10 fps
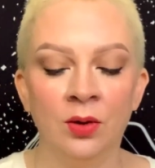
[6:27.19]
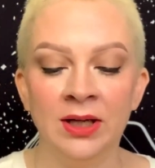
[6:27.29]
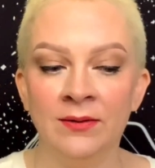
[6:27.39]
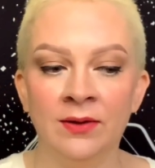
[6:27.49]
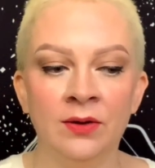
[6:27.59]

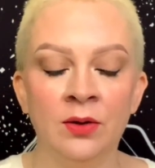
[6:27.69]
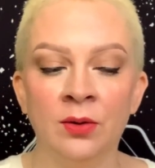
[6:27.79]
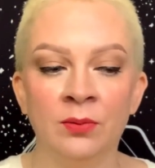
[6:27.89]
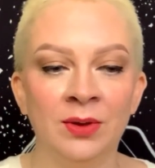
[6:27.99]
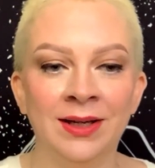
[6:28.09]
even if you
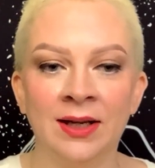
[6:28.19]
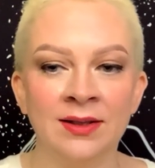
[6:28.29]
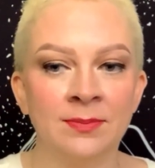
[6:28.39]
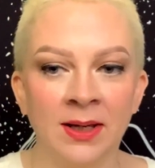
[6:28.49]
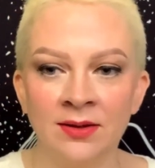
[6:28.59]
don't
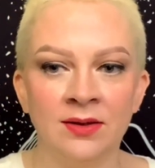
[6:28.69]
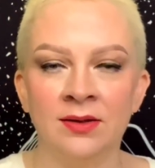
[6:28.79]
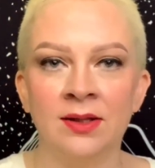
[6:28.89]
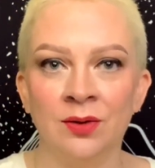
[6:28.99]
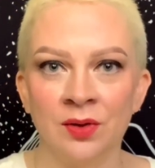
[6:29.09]
expect to
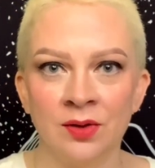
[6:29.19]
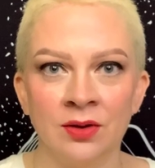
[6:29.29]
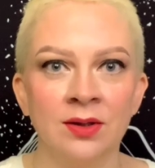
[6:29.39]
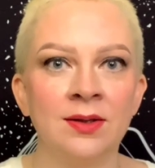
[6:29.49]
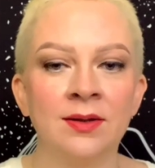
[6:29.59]
see
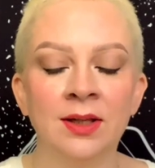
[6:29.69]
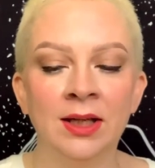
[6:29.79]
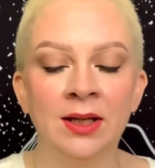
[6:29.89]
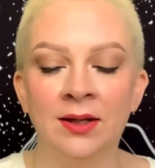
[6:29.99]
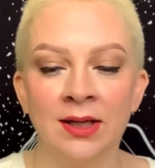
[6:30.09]
results
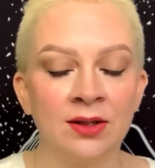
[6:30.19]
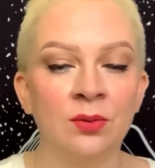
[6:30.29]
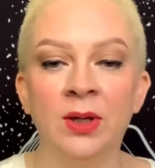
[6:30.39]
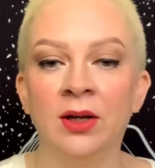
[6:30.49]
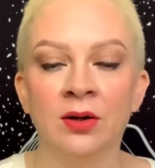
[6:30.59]
next
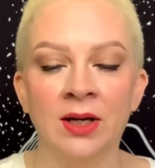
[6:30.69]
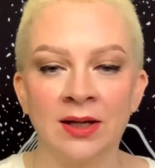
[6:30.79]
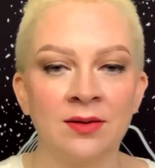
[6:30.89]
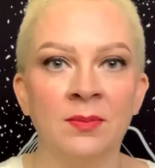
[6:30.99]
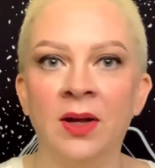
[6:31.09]
week or
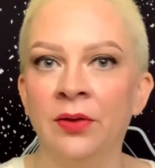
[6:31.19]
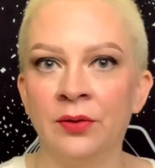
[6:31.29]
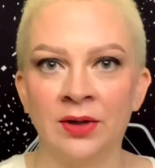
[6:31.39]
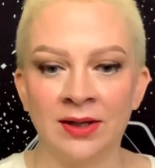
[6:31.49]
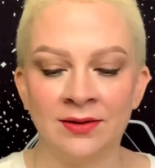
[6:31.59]
next month
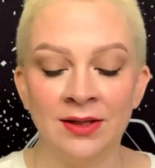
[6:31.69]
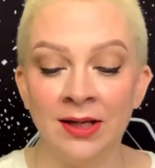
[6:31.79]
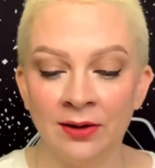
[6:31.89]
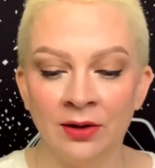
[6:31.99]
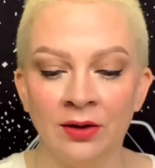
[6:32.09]
or next
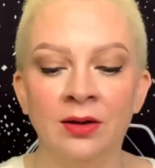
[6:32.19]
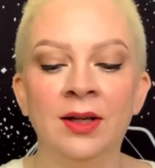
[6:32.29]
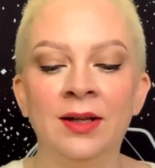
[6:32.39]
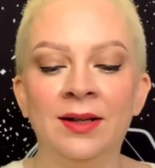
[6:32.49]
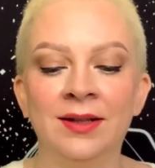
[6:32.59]
year,
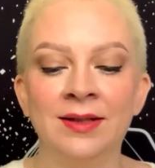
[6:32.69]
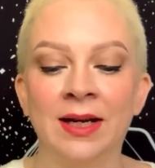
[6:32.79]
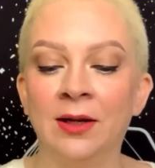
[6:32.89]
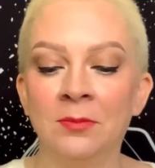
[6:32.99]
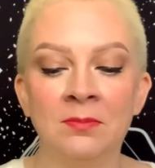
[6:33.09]
it's like,